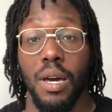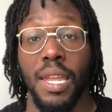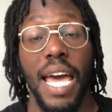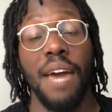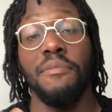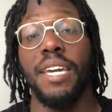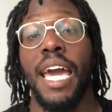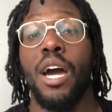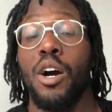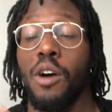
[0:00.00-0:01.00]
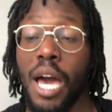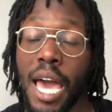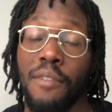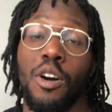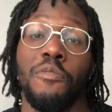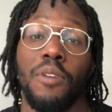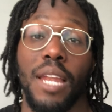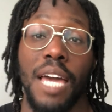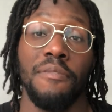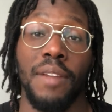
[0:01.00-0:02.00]
In every area of your
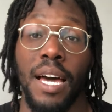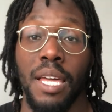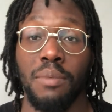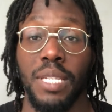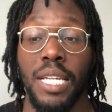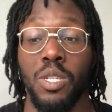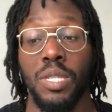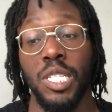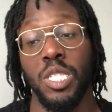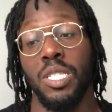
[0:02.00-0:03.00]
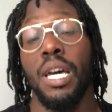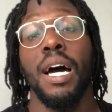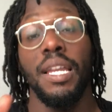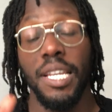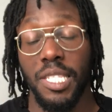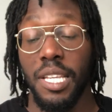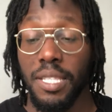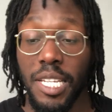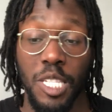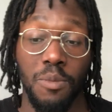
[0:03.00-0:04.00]
life and that. You know what I'm saying? So this is
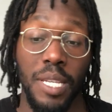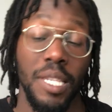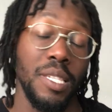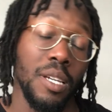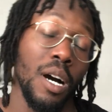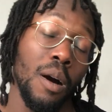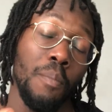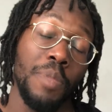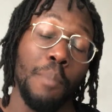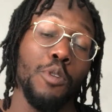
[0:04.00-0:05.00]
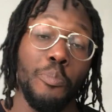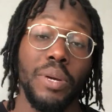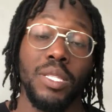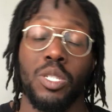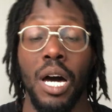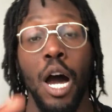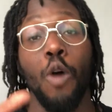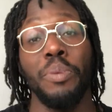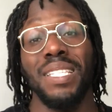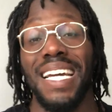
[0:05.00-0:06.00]
the blueprint. So I
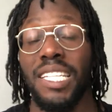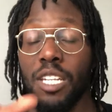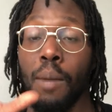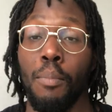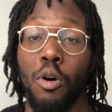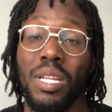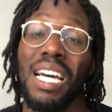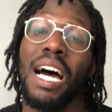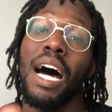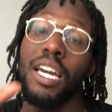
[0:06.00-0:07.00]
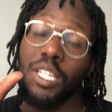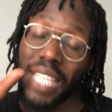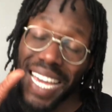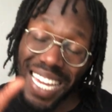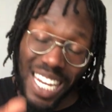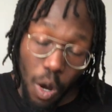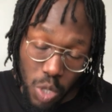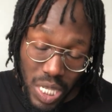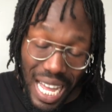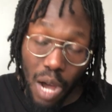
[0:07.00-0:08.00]
hope you take this on board. You take
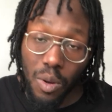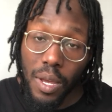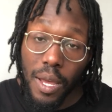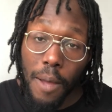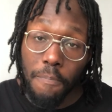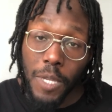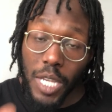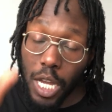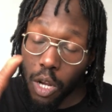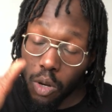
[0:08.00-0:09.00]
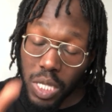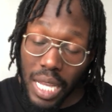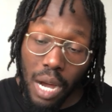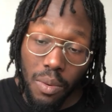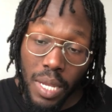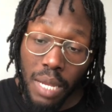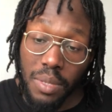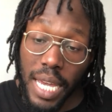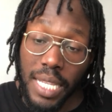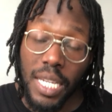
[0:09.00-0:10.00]
notes down. You take notes down. You know what I'm
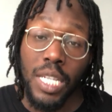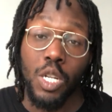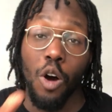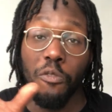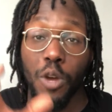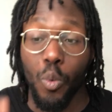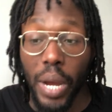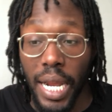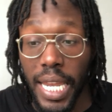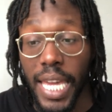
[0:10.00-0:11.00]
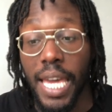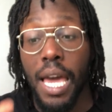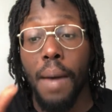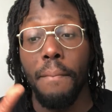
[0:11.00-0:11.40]
saying to you? Let's go through it quickly.